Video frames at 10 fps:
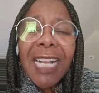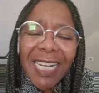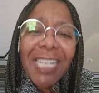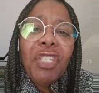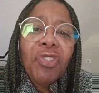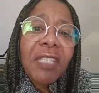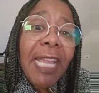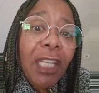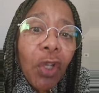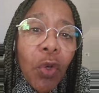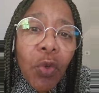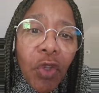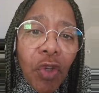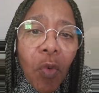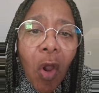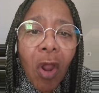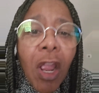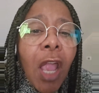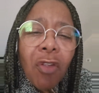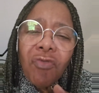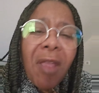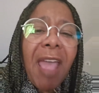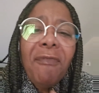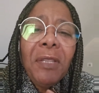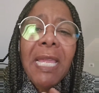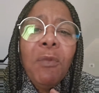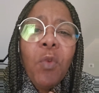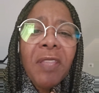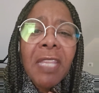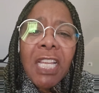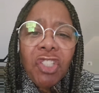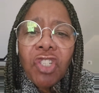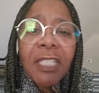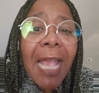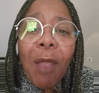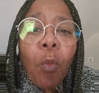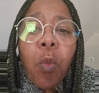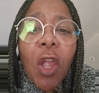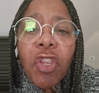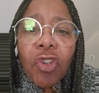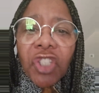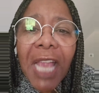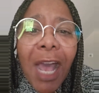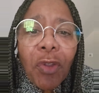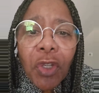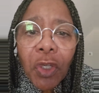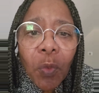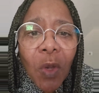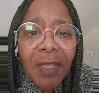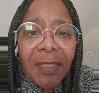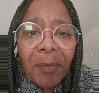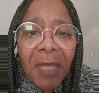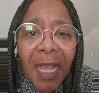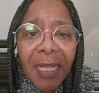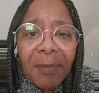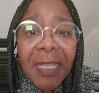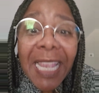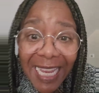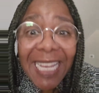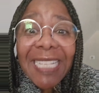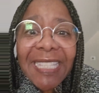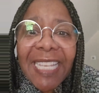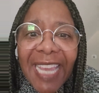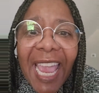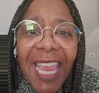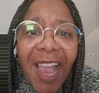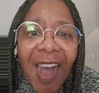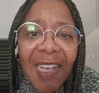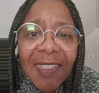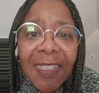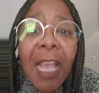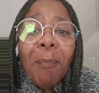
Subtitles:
understanding who you are, grappling with just what your childhood was sometimes is the chaos,